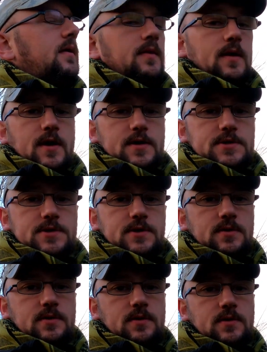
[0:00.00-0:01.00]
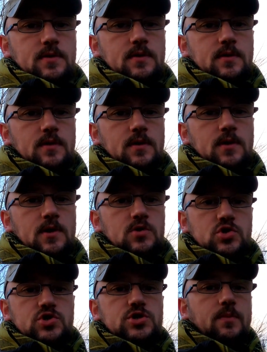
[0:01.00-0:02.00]
that's
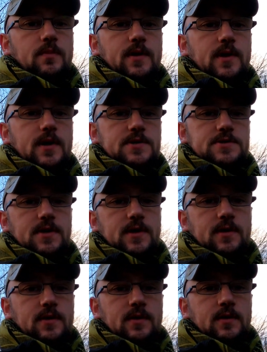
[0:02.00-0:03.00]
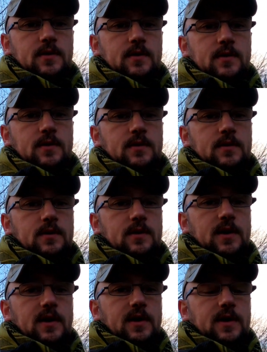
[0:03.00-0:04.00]
just some of the history
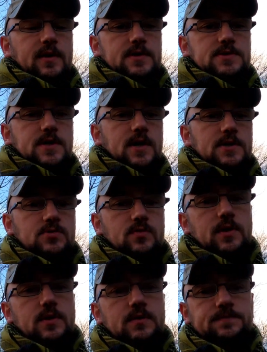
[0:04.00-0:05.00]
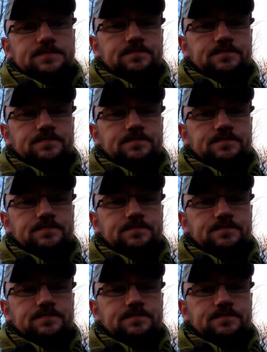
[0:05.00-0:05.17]
of this castle here.